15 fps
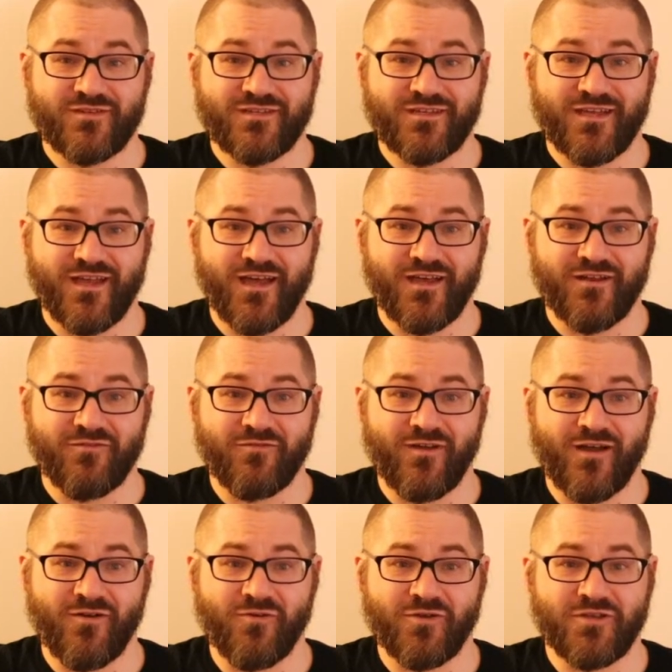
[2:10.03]
kind of
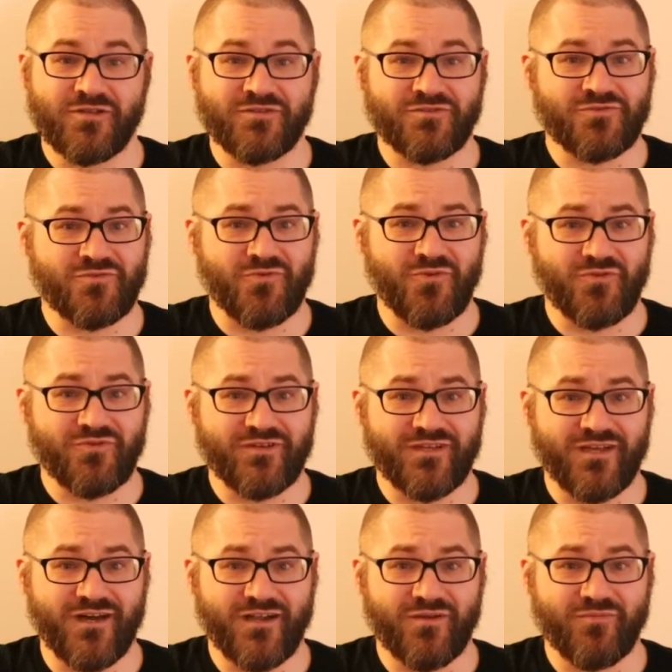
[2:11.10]
how a controlled
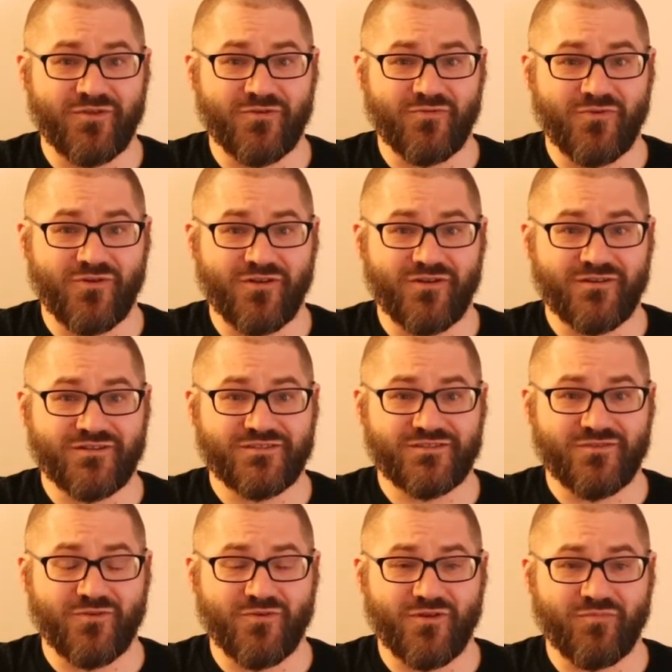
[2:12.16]
economy
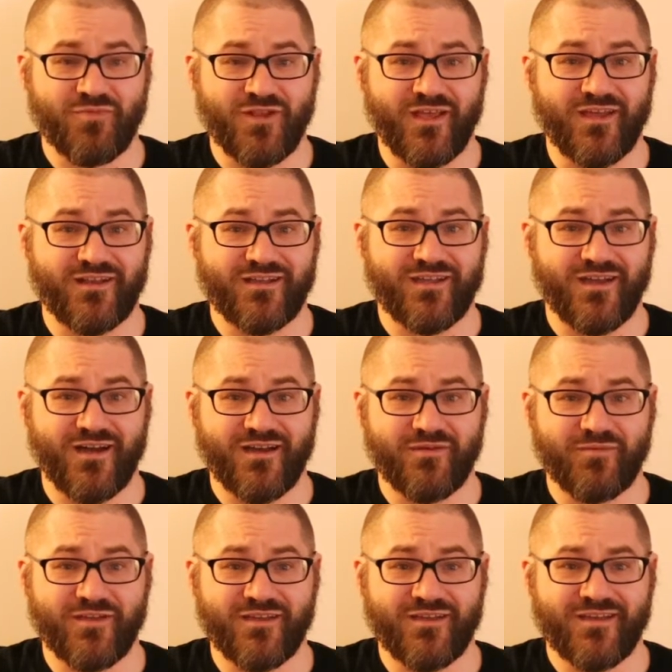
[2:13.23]
works, or a planned
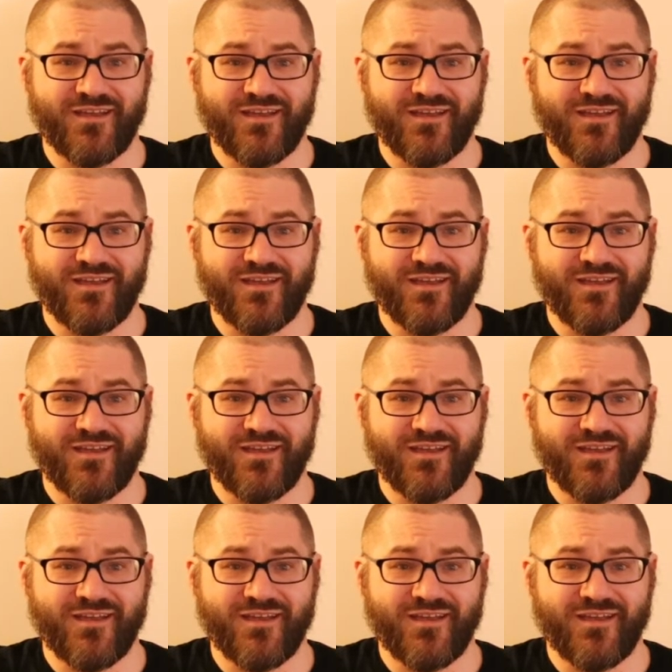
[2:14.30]
economy,